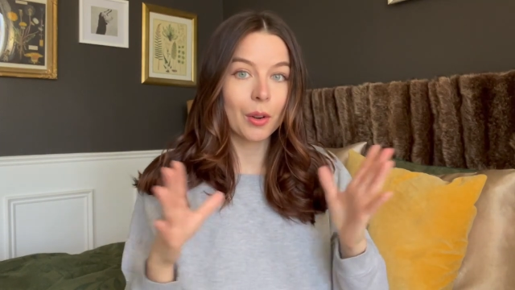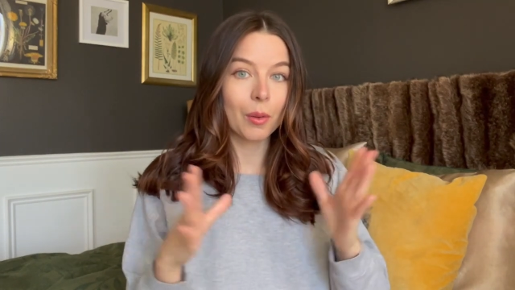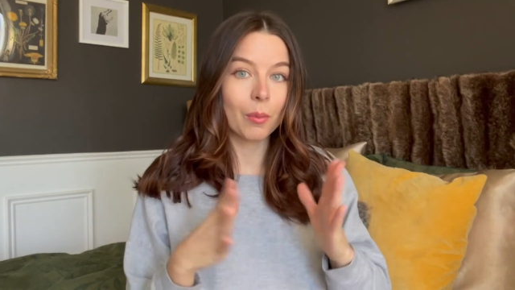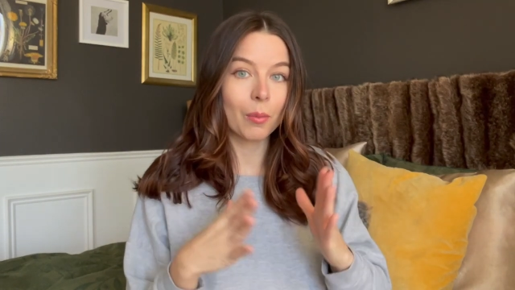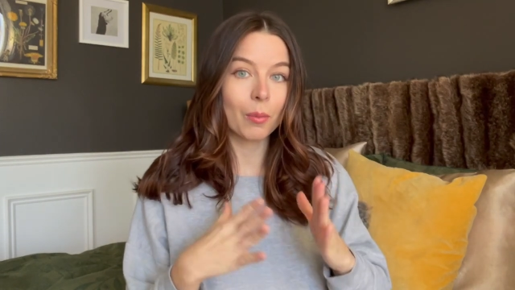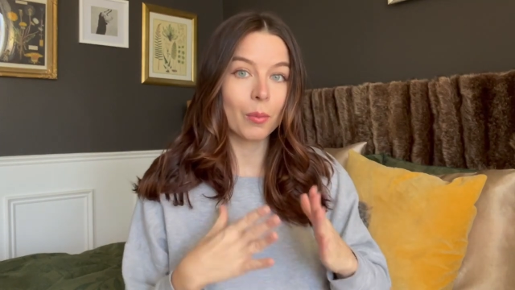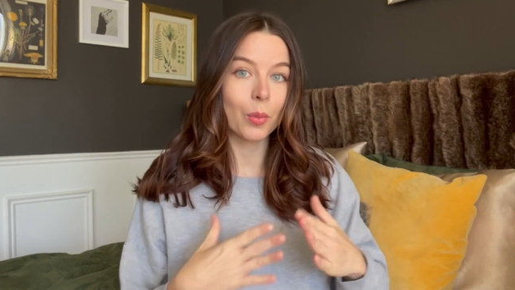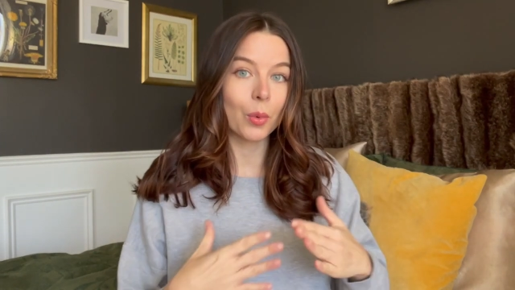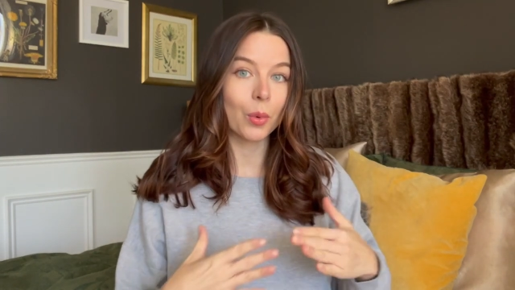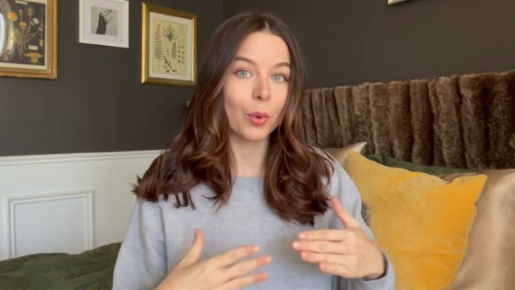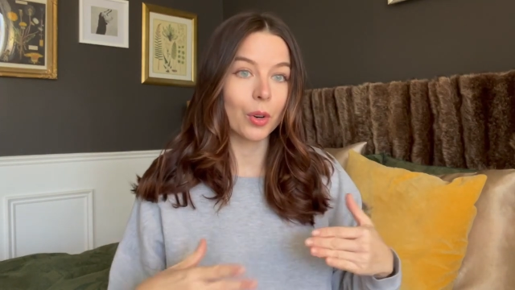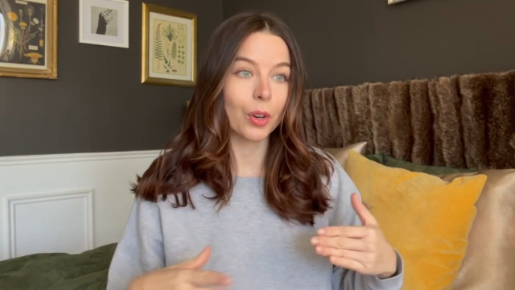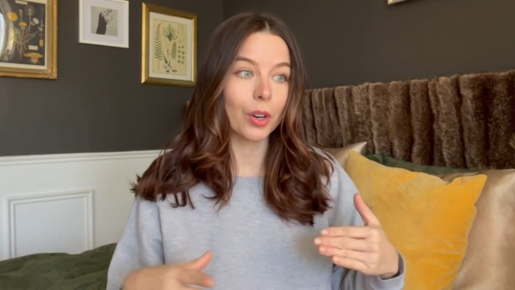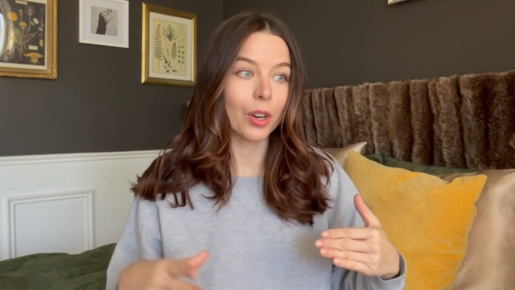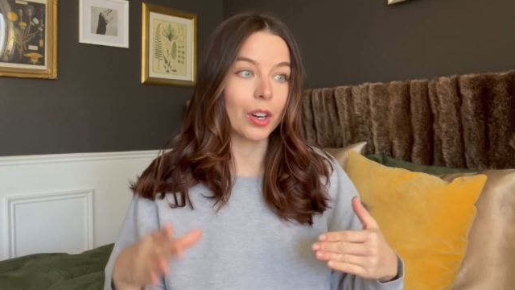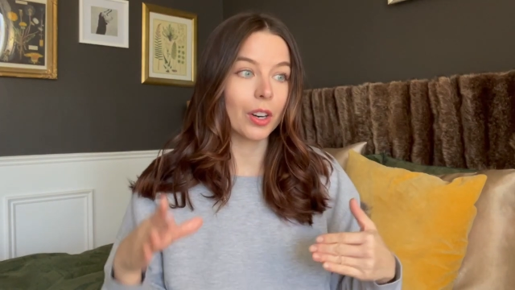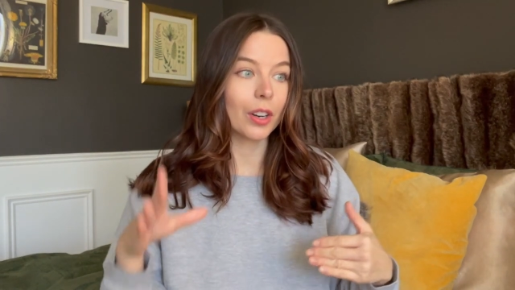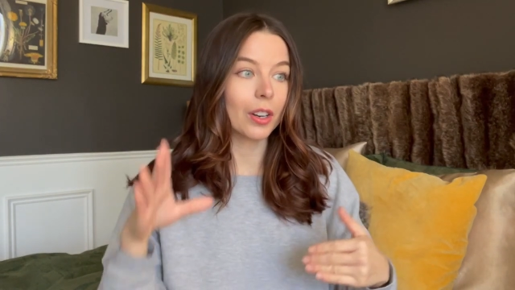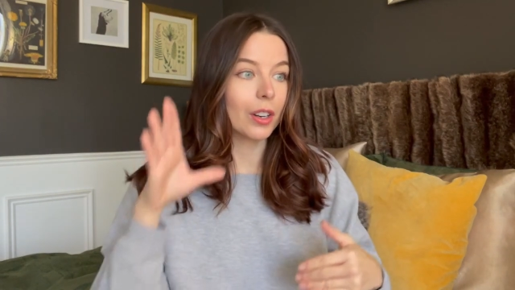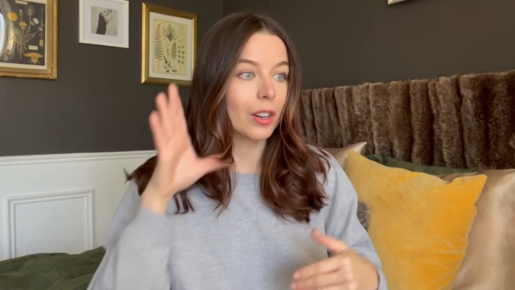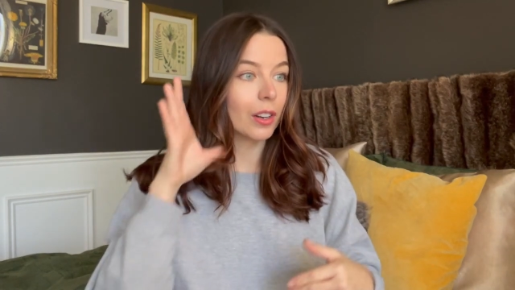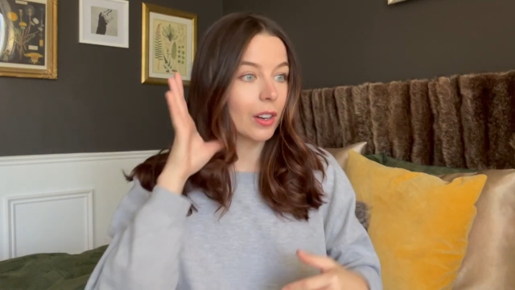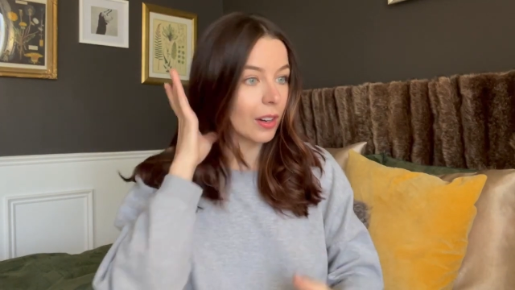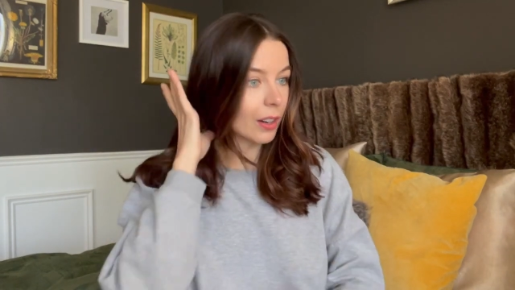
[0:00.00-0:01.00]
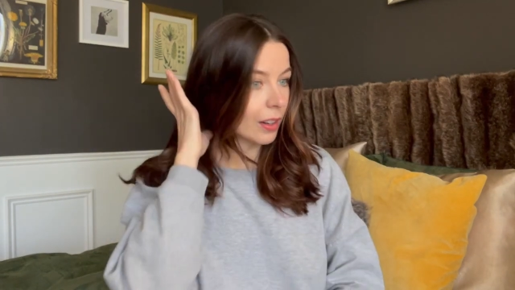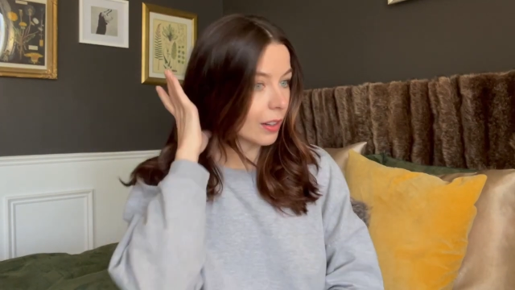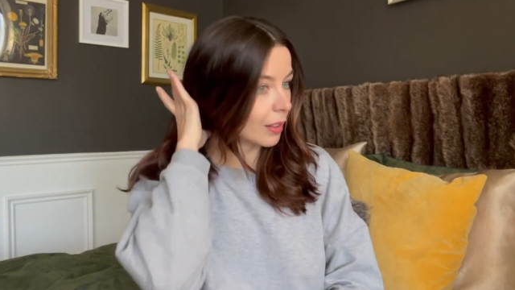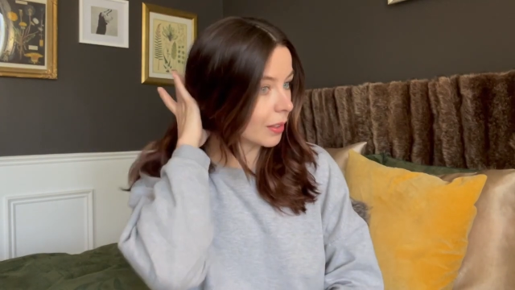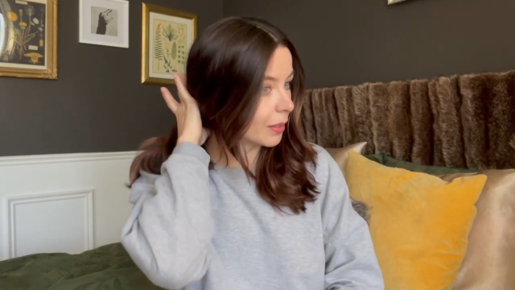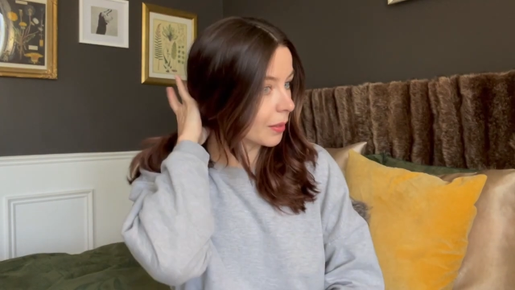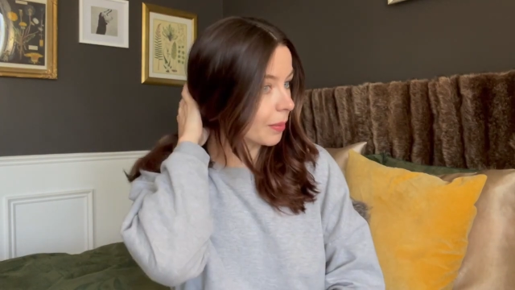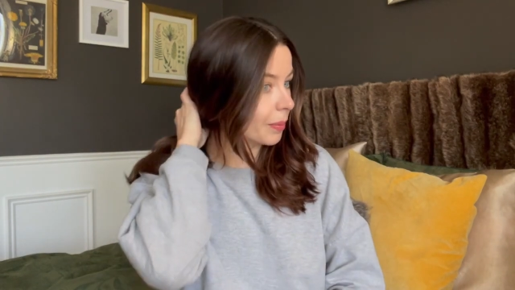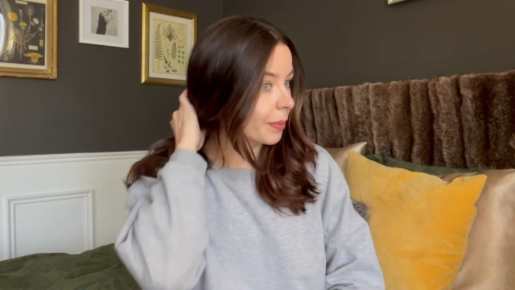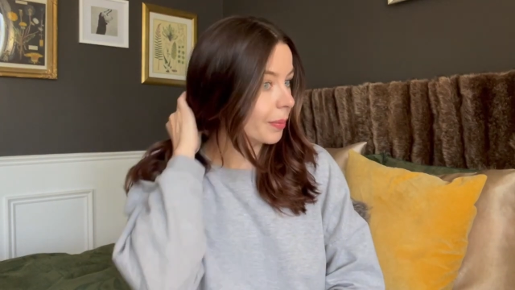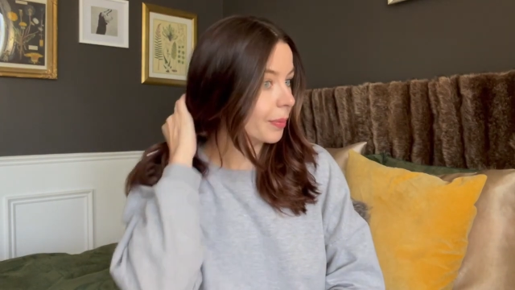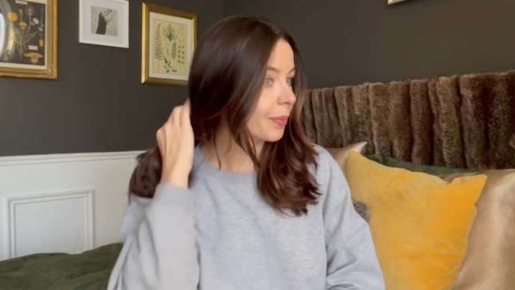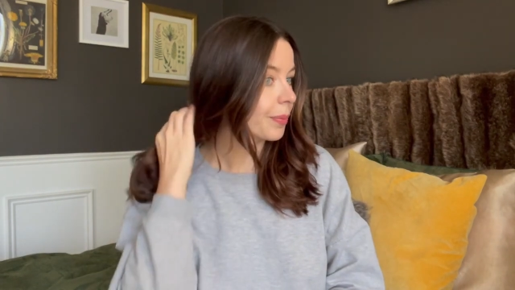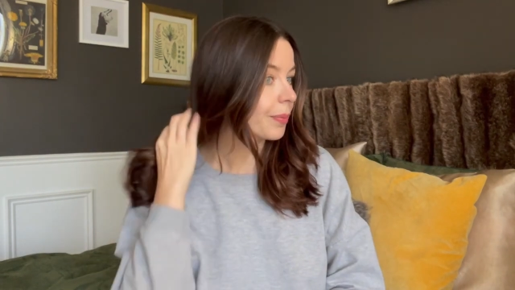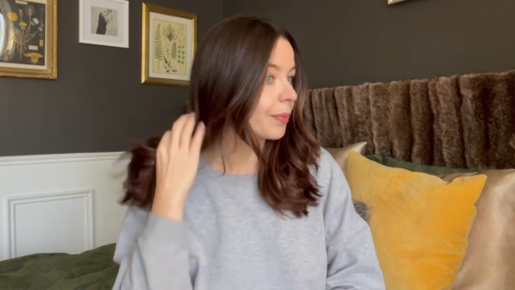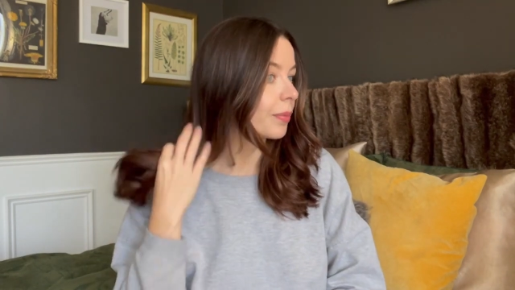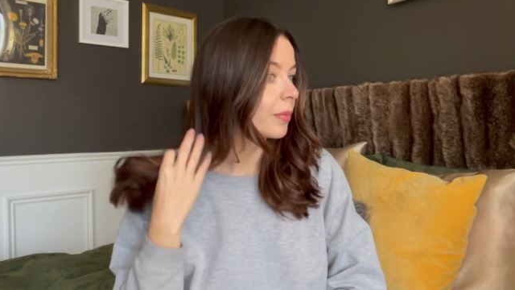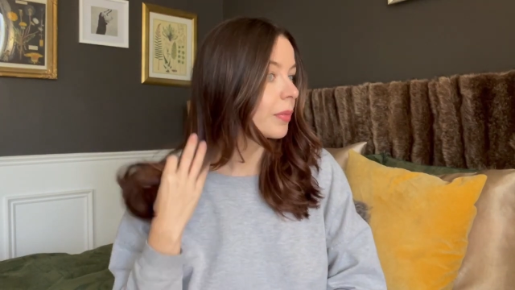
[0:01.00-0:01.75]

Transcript: more um,